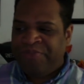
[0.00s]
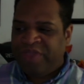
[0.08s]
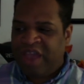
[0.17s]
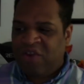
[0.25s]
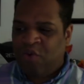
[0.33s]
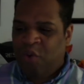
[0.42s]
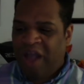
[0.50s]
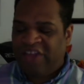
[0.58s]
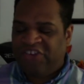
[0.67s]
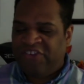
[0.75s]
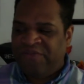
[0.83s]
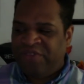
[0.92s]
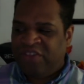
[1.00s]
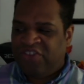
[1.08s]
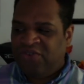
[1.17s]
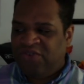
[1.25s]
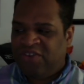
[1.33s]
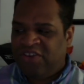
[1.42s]
and watch the
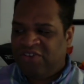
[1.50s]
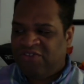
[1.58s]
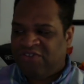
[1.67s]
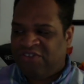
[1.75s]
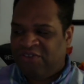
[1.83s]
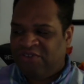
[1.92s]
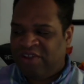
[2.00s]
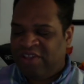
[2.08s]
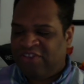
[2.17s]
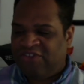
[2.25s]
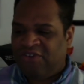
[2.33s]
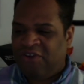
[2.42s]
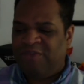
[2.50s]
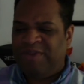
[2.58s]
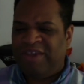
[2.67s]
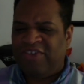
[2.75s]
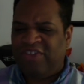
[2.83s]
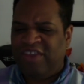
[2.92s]
two children in the stroller,
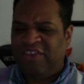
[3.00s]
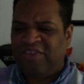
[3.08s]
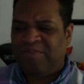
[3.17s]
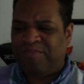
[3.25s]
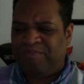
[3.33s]
because these